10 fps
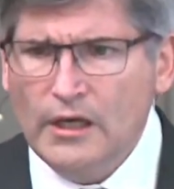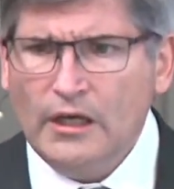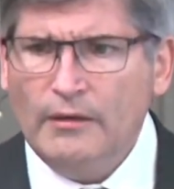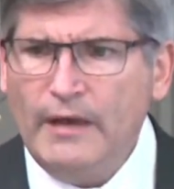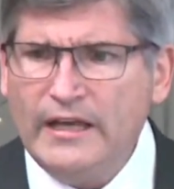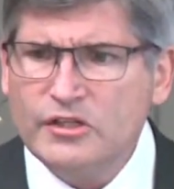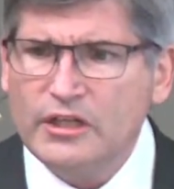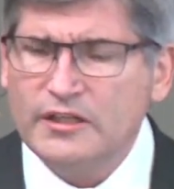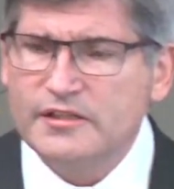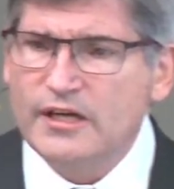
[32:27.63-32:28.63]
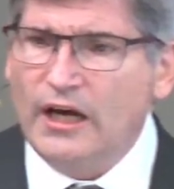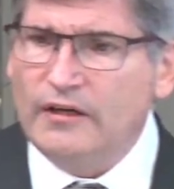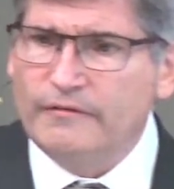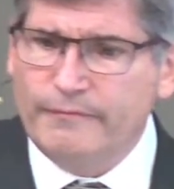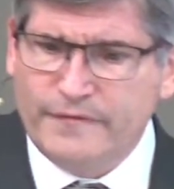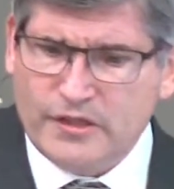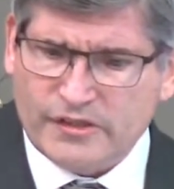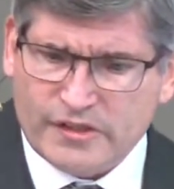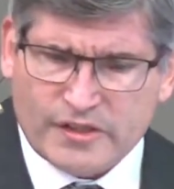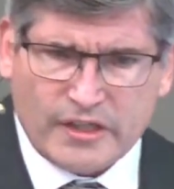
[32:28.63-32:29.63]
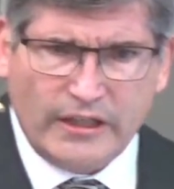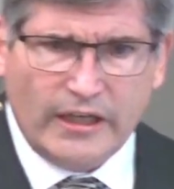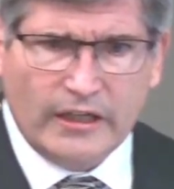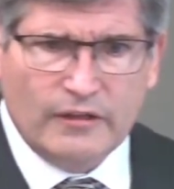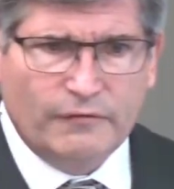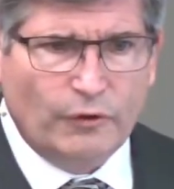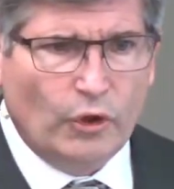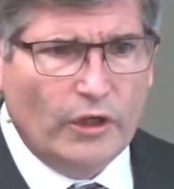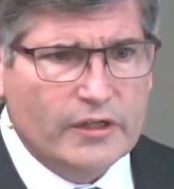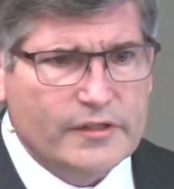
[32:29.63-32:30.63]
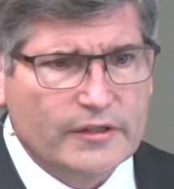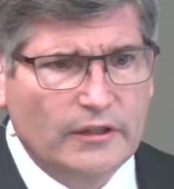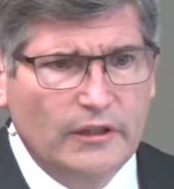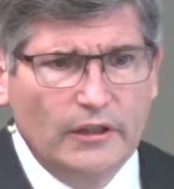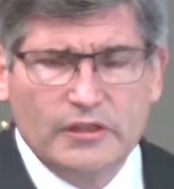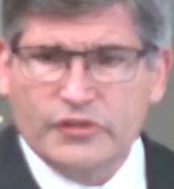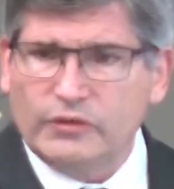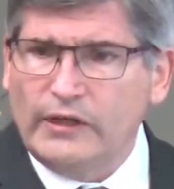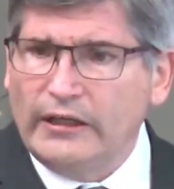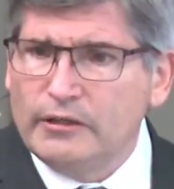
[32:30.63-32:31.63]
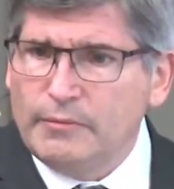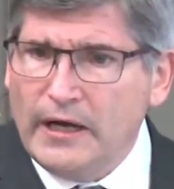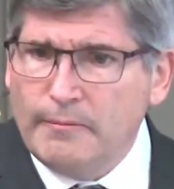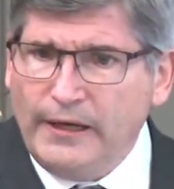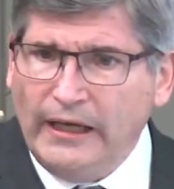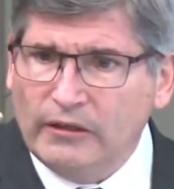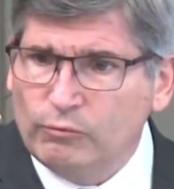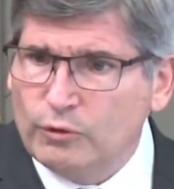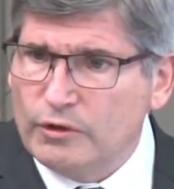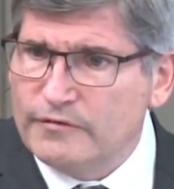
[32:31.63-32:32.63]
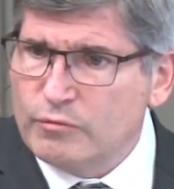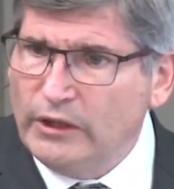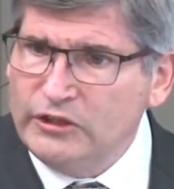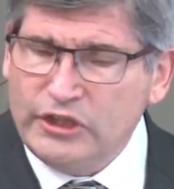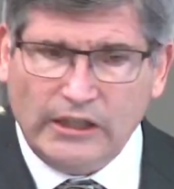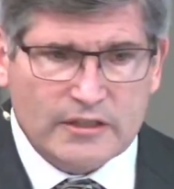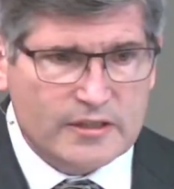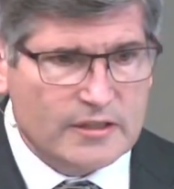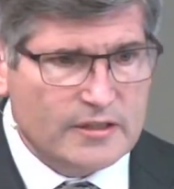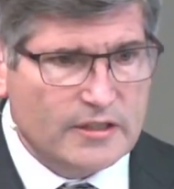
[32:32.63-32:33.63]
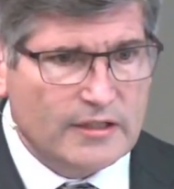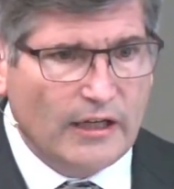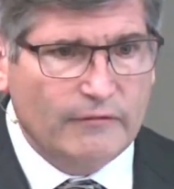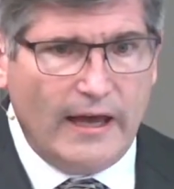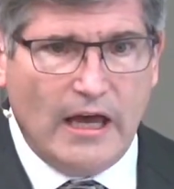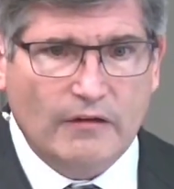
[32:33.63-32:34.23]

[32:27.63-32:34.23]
Imagine a dove just sitting in the forest surrounded by a pack of wolves, what chance does the dove have?